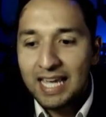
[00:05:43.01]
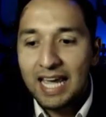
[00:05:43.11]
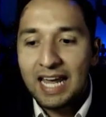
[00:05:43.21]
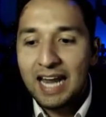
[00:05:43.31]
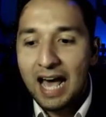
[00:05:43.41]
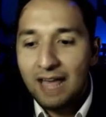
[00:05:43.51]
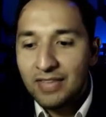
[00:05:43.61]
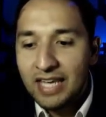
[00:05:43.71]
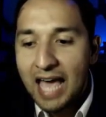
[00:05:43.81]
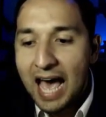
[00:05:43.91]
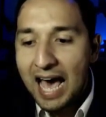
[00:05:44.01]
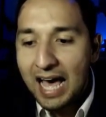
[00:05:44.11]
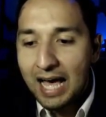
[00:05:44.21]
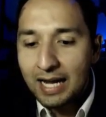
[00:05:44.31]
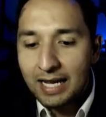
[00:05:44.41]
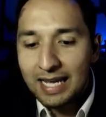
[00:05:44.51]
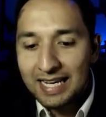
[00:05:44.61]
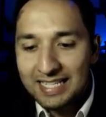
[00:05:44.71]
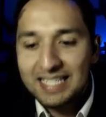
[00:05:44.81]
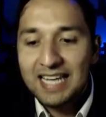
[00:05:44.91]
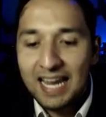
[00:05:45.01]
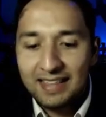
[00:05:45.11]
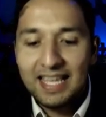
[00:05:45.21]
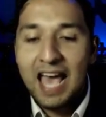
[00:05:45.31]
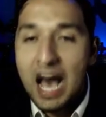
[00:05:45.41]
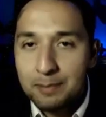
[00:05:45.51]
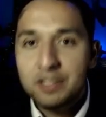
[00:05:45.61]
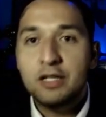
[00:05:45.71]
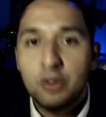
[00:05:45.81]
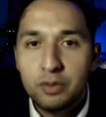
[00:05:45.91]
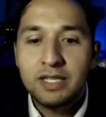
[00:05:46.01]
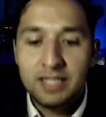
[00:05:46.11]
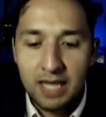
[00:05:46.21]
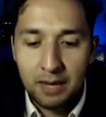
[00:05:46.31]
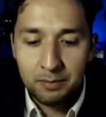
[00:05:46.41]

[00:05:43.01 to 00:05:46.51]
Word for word: and the ad is staying the absolute the same.